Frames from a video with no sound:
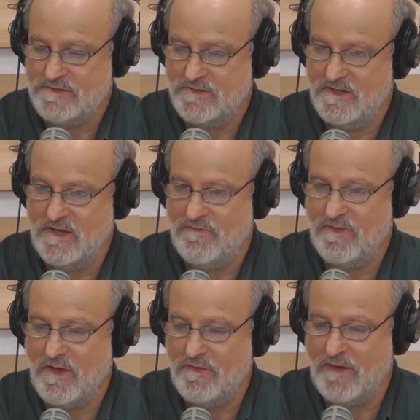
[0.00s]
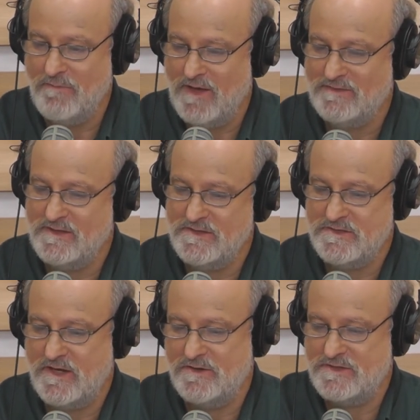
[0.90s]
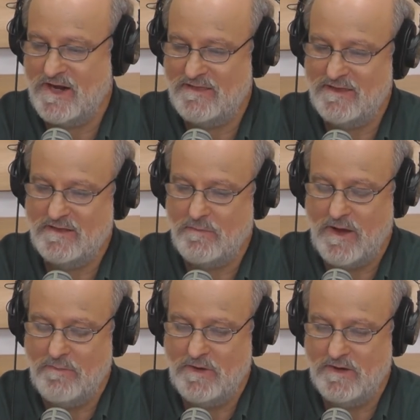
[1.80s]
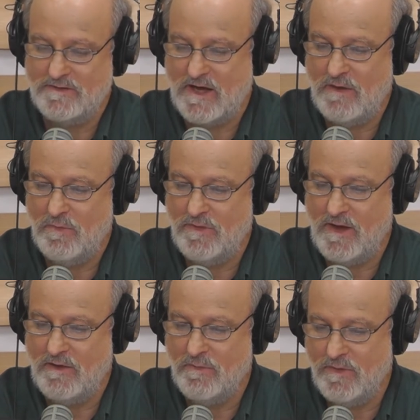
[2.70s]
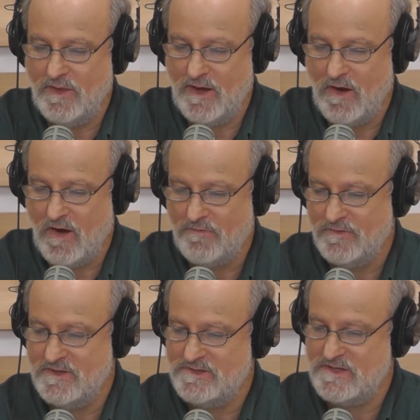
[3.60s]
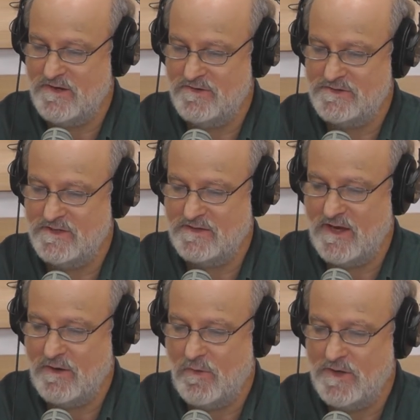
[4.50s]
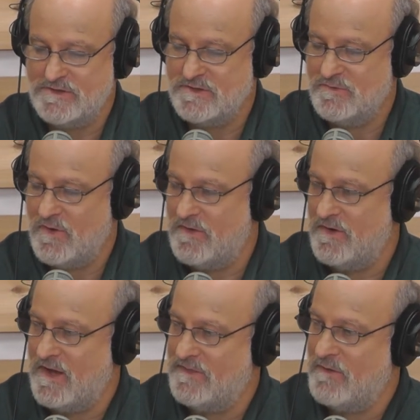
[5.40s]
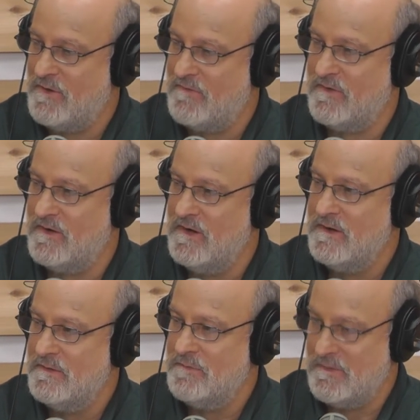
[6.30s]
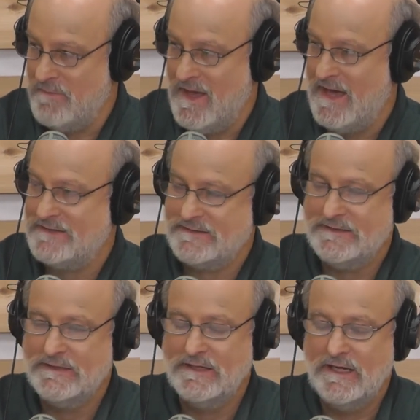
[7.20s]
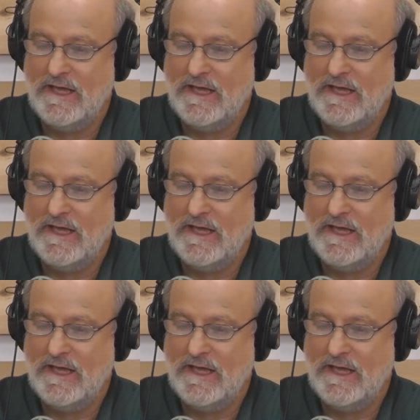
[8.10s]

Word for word: So that even though they met these standards, and I think there may have been a time when they when they offered these standards that they questioned whether or not they would ever be met. Sure.